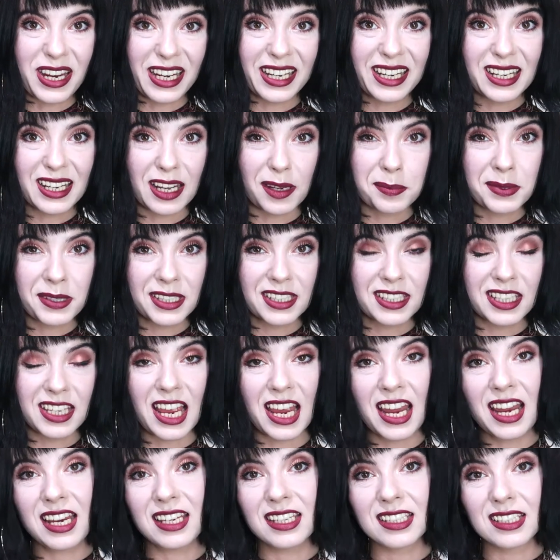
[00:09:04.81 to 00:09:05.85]
makeup
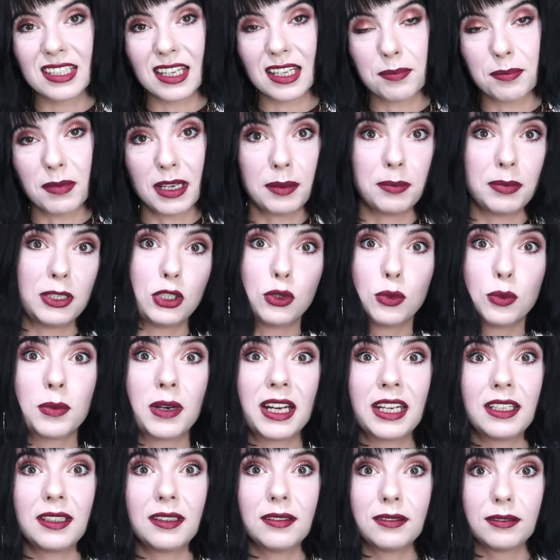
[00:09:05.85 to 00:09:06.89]
stains that maybe you
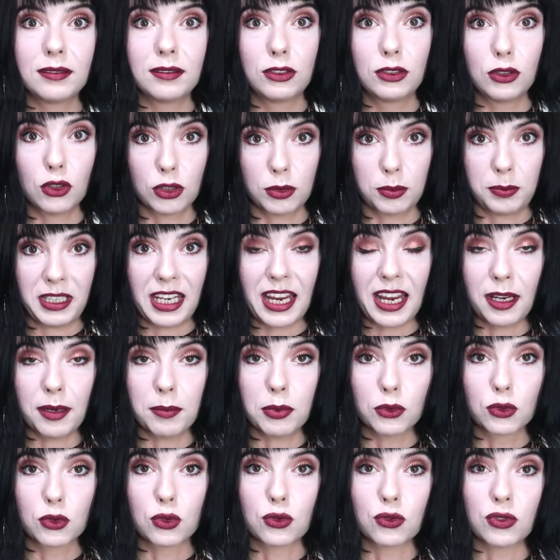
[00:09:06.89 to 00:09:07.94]
might not be
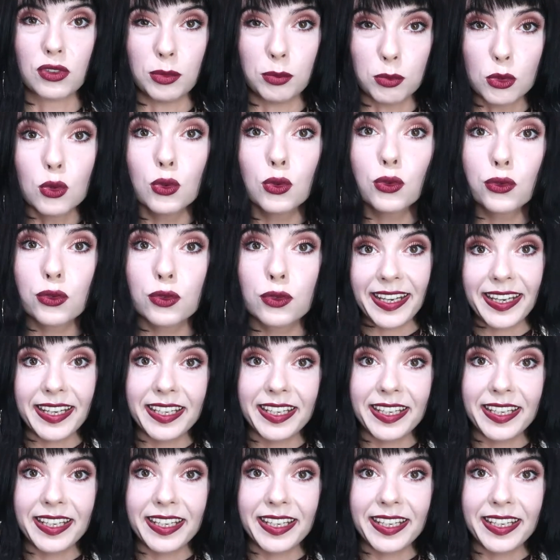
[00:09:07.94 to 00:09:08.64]
able to remove.